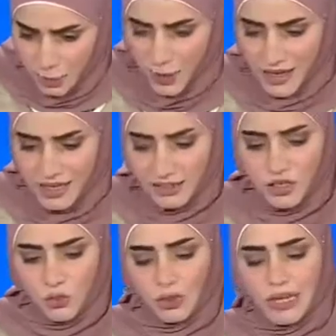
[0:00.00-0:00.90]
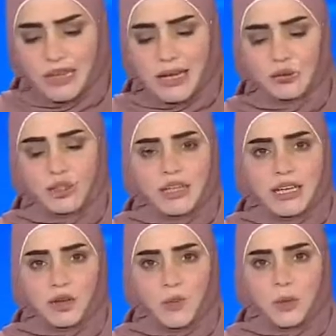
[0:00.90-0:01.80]
Why is Israel allowed to
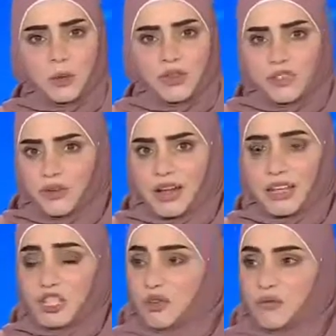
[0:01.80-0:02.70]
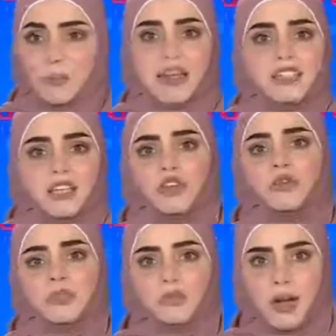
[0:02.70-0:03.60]
get away with this violation of basic
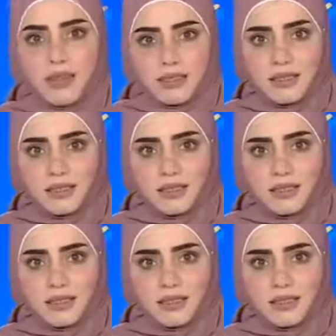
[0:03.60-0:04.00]
human rights?